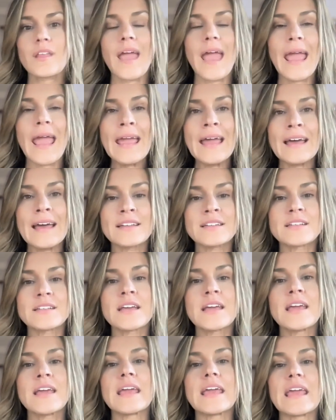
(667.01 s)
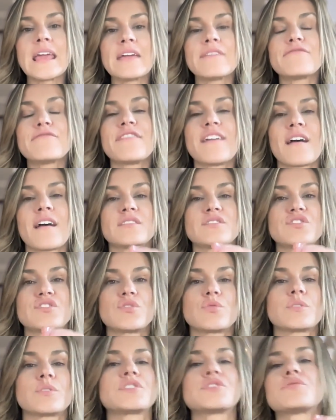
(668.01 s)
And if that
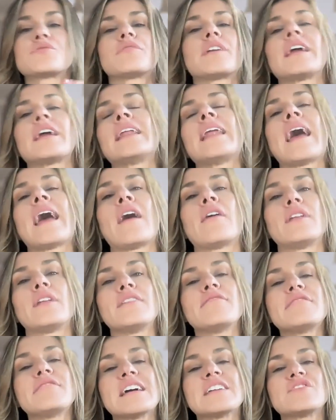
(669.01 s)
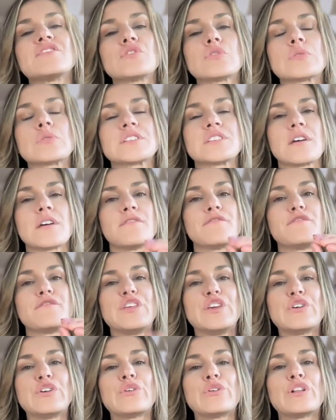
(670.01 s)
source ran out, if that source of
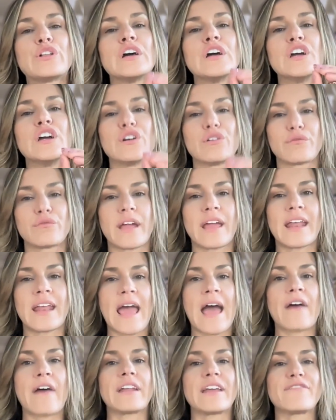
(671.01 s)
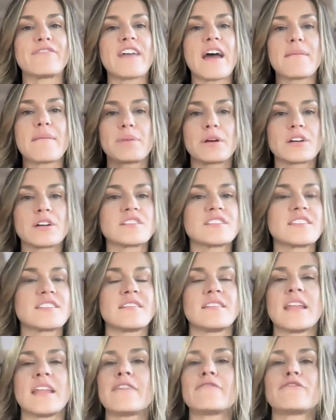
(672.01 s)
fuel ran out, if that
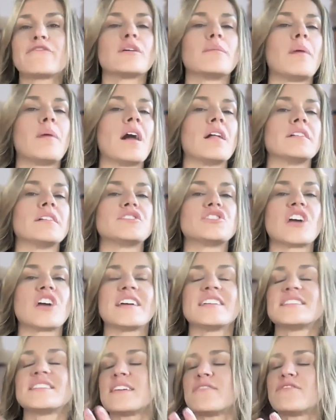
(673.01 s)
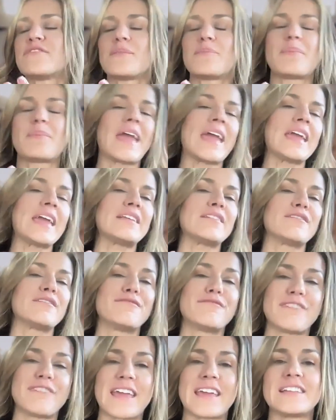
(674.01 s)
person never apologized, if the pain
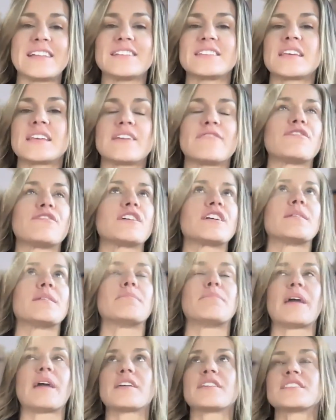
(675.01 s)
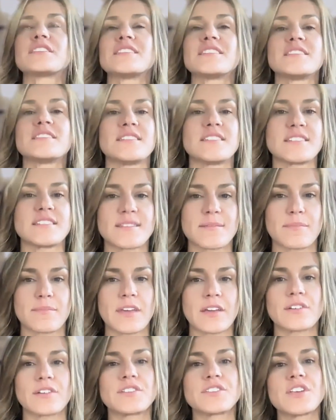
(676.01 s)
fades, if the comparison
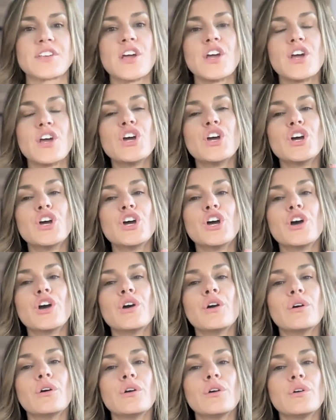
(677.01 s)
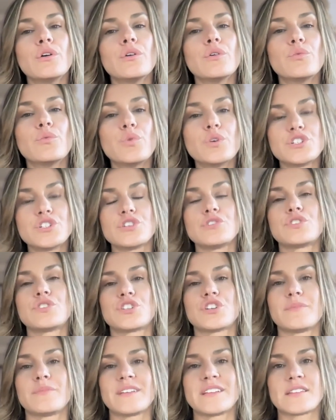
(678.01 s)
disappears, would you
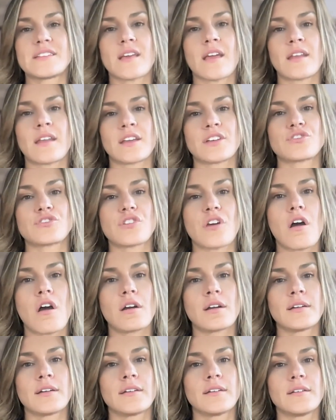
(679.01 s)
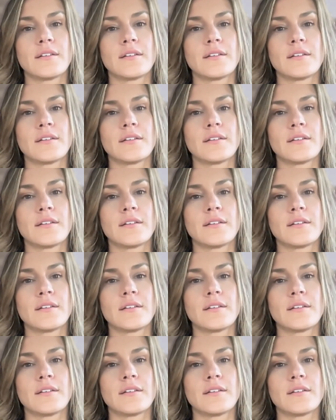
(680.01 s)
still be standing strong?